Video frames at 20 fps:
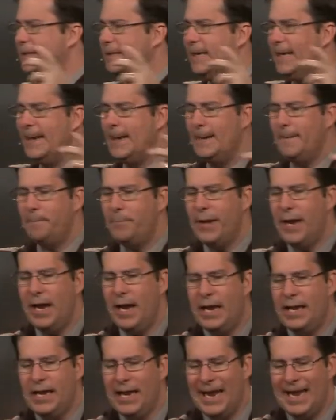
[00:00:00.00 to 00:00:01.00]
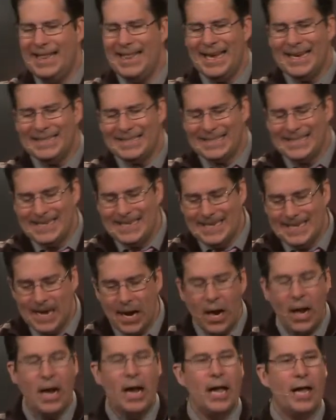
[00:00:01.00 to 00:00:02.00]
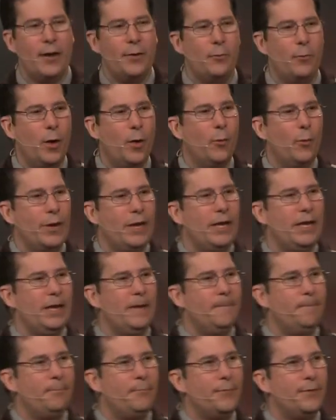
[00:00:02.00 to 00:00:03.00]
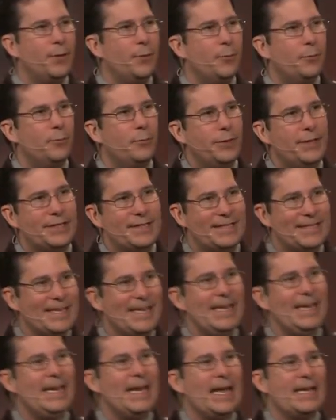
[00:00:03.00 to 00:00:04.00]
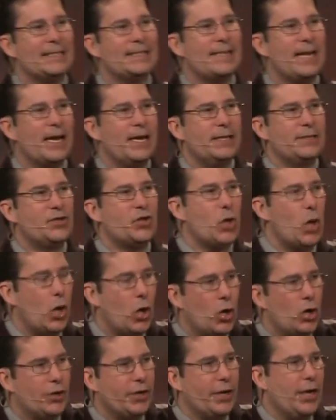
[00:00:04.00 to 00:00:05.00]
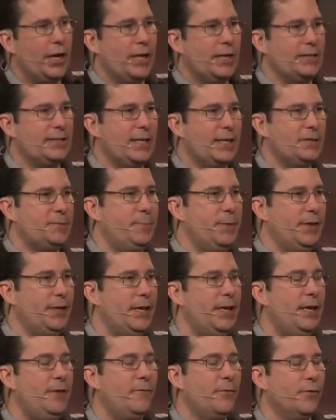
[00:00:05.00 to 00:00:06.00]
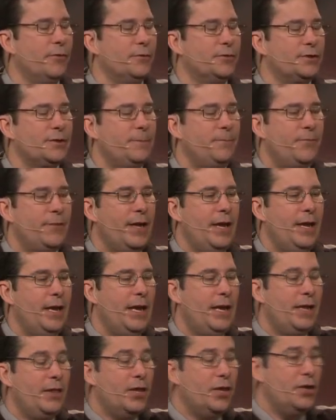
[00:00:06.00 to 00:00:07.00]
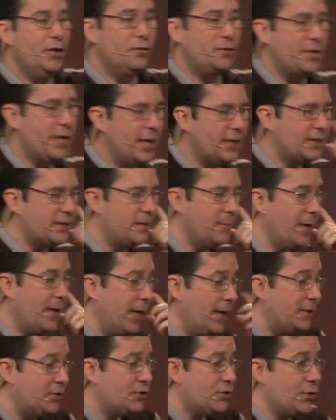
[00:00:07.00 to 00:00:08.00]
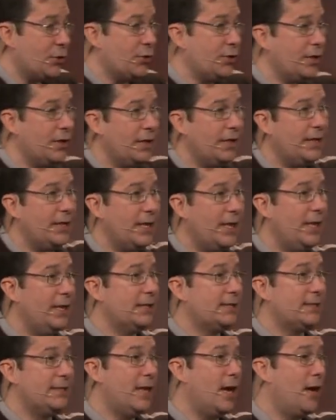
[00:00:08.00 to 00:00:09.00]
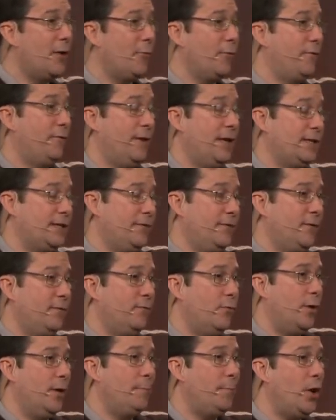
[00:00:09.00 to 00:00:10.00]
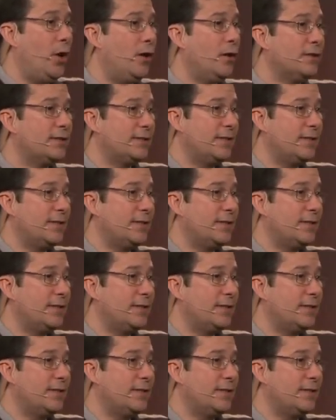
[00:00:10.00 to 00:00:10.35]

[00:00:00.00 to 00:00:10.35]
And, and, and that's not what we, we see as God's call to us as believers in the New Testament. And certainly it is not reflective of what Paul